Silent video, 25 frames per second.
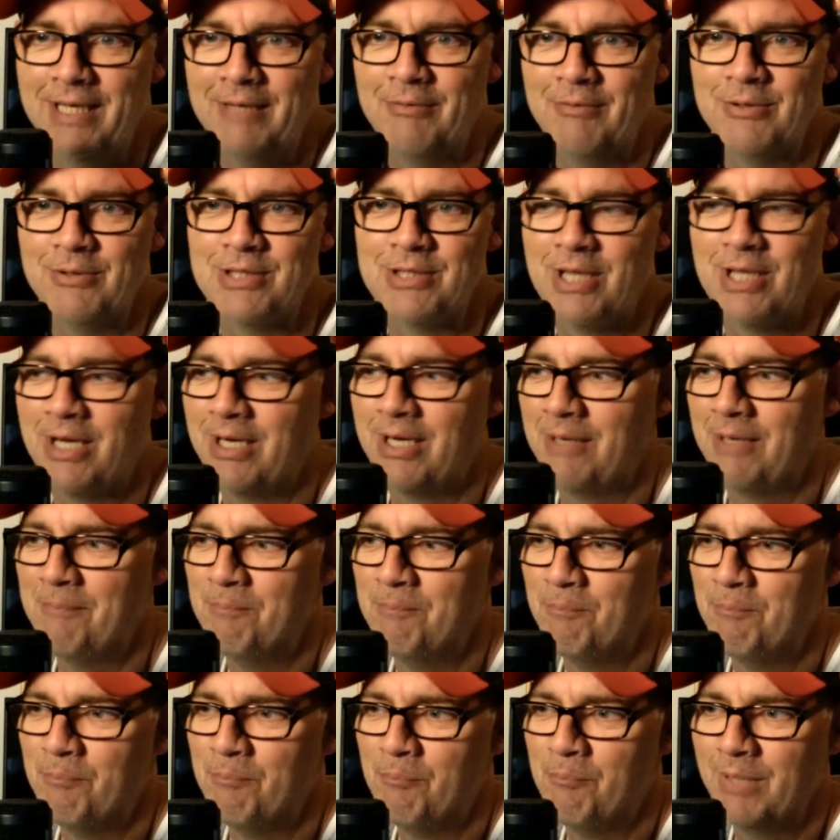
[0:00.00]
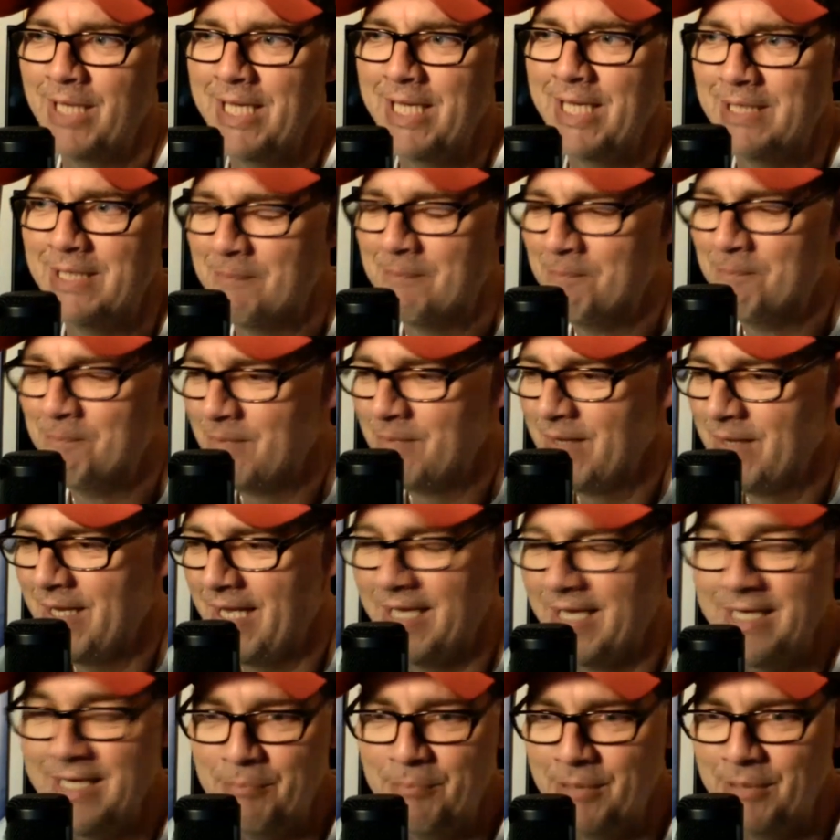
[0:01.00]
It was uh, Leighton,
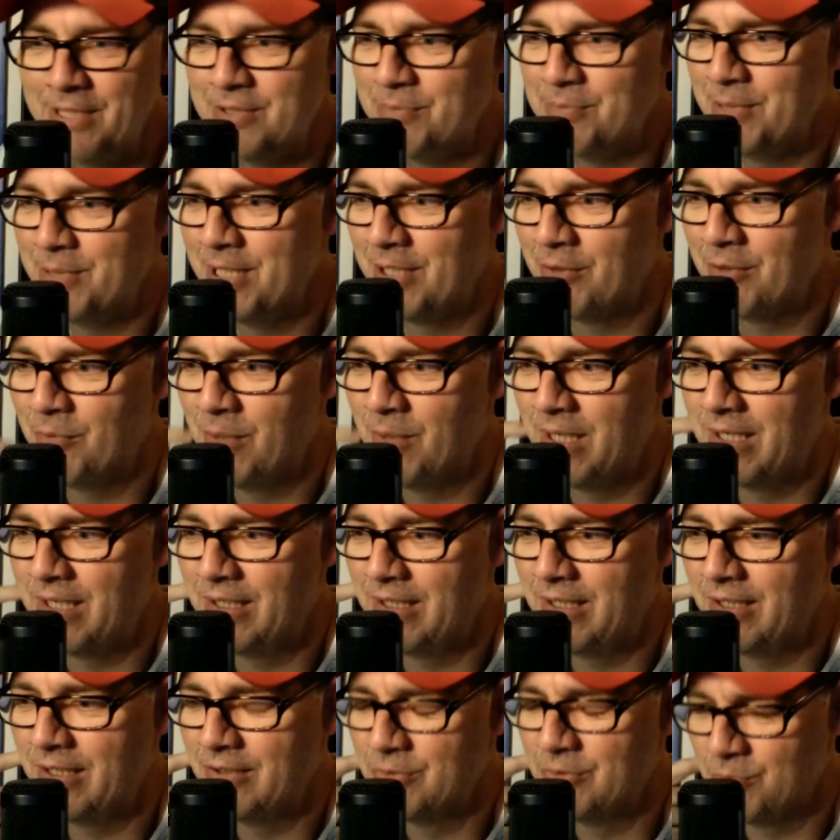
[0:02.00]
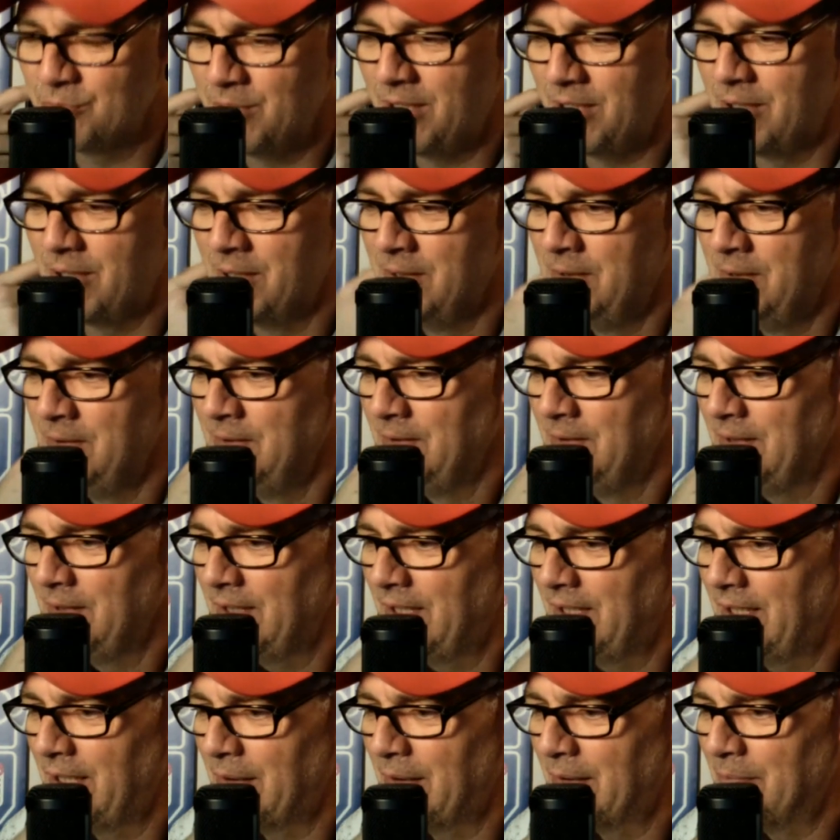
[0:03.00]
and he plays piano uh, as well,
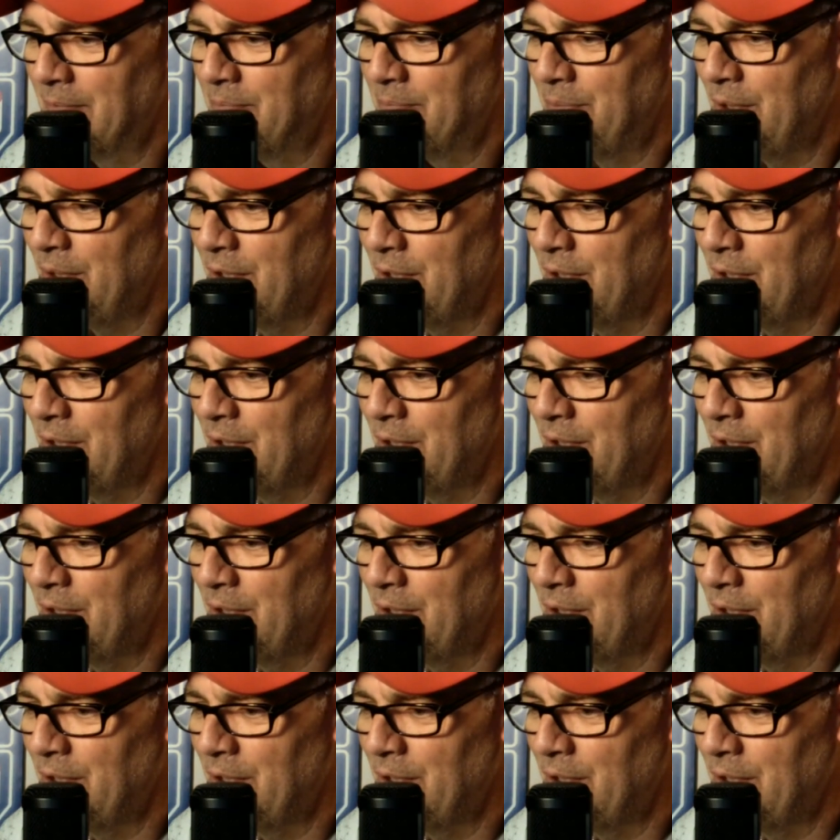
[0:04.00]
uh, Paul